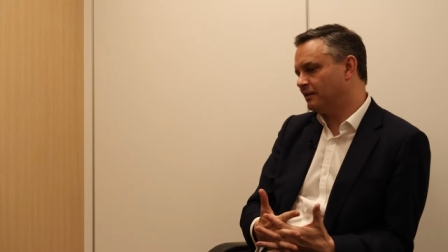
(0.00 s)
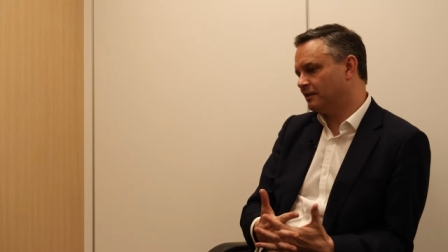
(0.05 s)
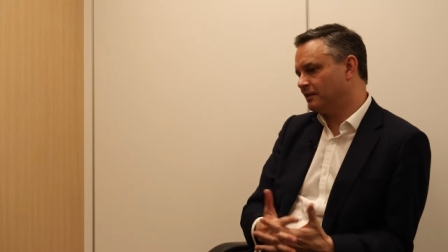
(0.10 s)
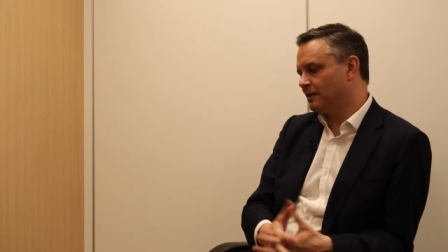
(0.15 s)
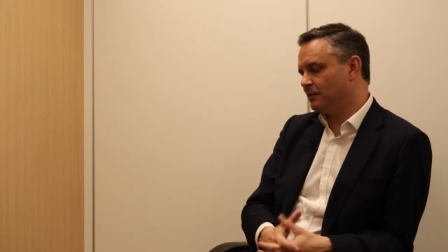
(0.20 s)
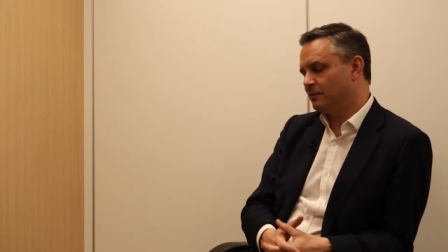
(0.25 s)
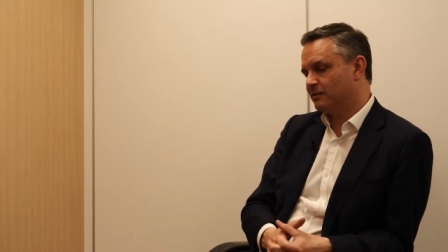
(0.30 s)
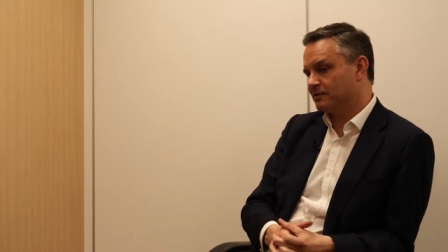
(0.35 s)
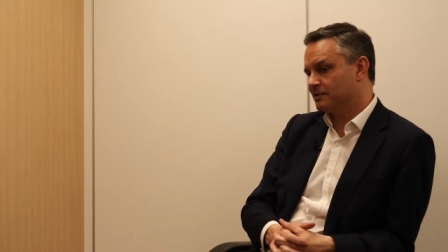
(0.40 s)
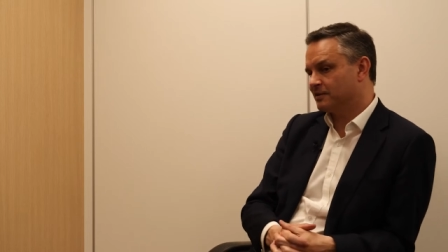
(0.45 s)

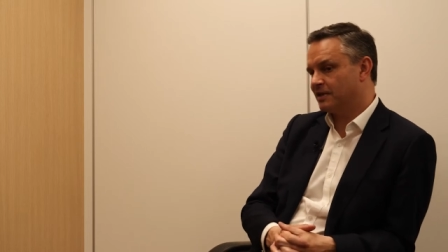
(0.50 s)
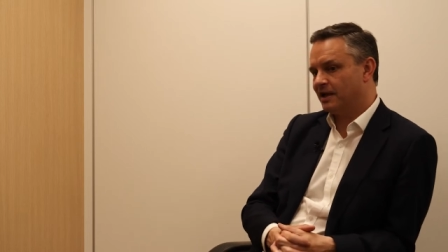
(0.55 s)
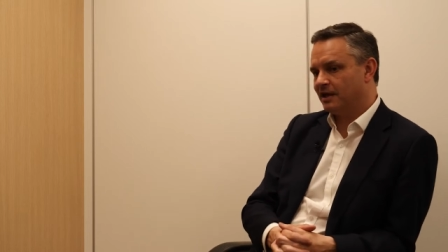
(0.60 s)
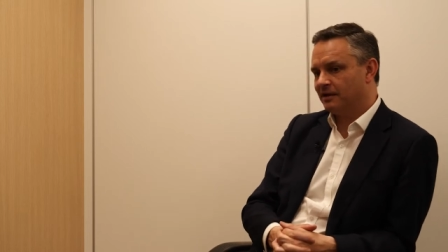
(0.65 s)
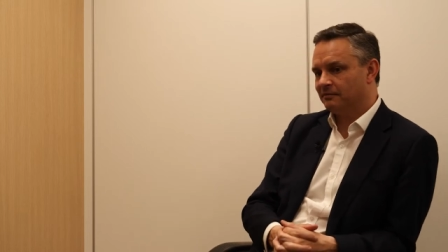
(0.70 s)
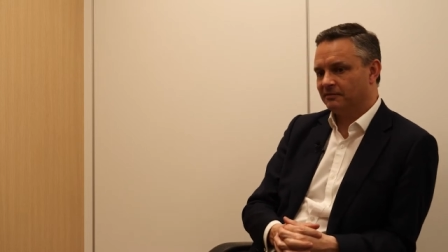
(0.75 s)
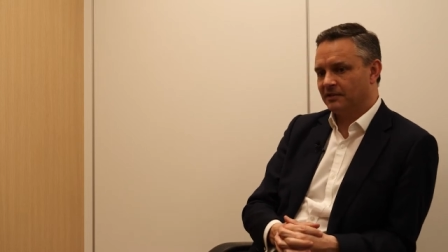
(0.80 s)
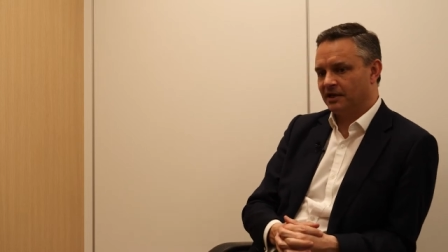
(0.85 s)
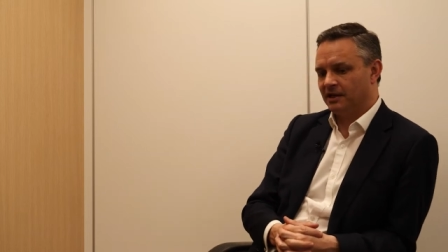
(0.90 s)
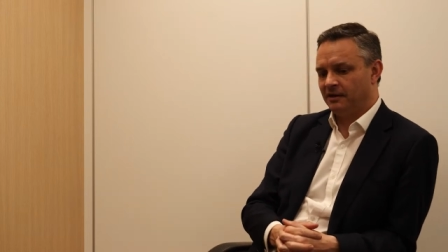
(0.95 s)
There was
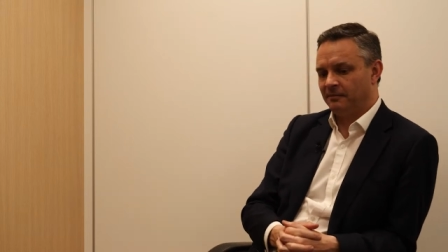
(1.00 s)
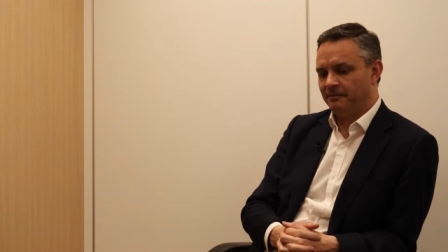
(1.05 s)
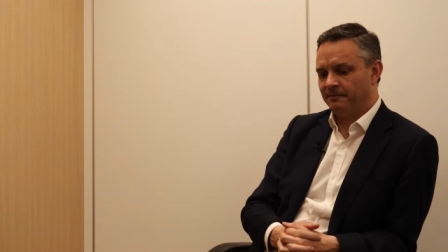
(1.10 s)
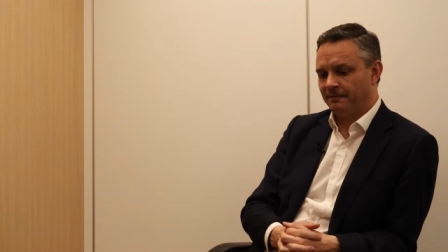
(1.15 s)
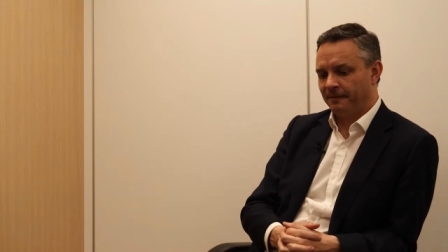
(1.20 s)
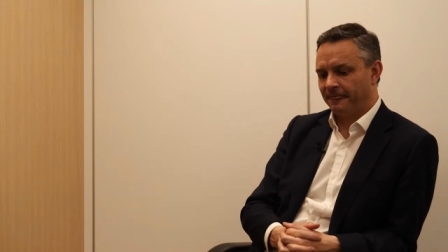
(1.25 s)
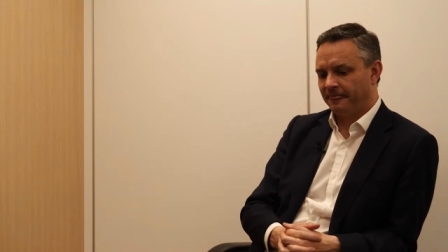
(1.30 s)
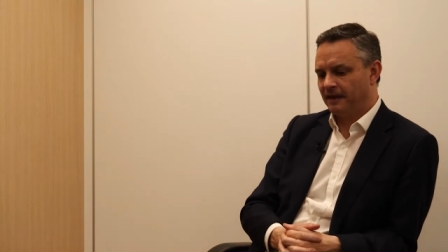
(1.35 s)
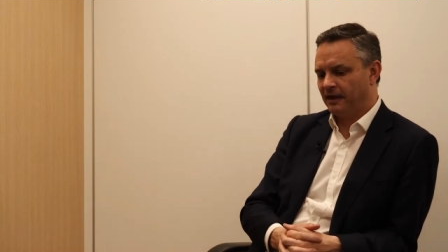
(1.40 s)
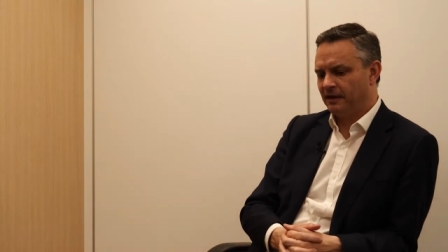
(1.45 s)
that,
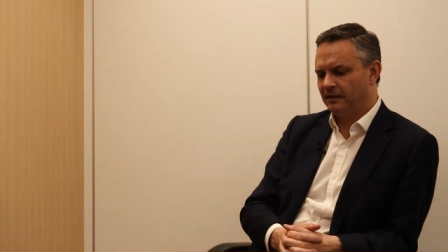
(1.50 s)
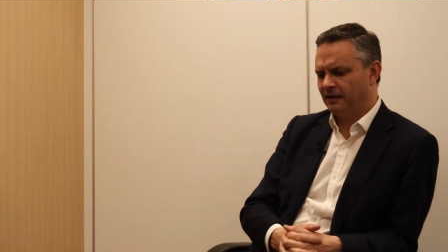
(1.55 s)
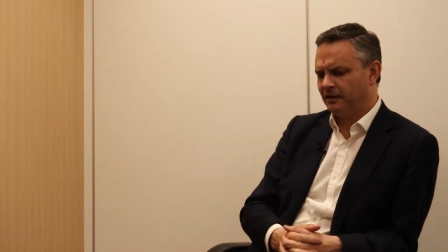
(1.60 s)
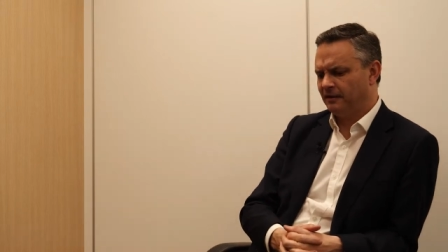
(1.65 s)
um, and